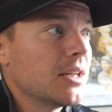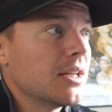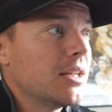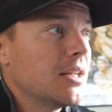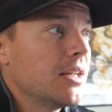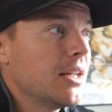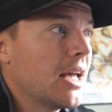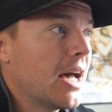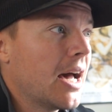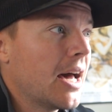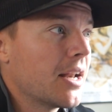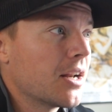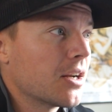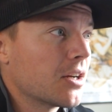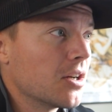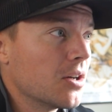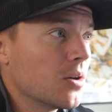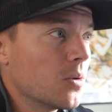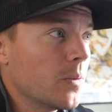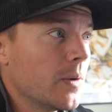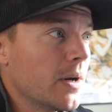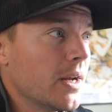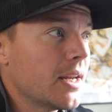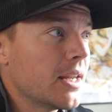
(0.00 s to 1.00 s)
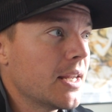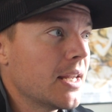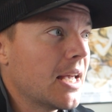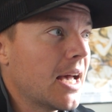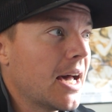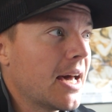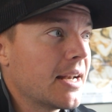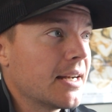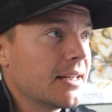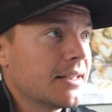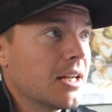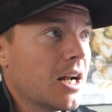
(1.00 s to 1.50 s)
He had a good week. He
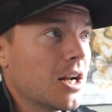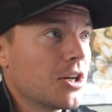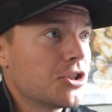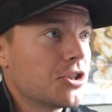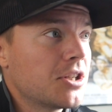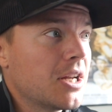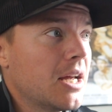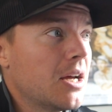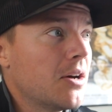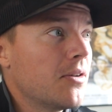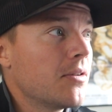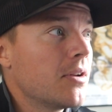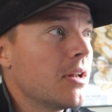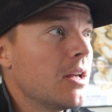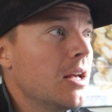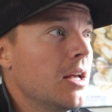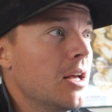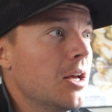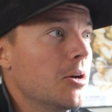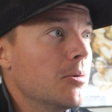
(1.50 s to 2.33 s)
had a touchdown,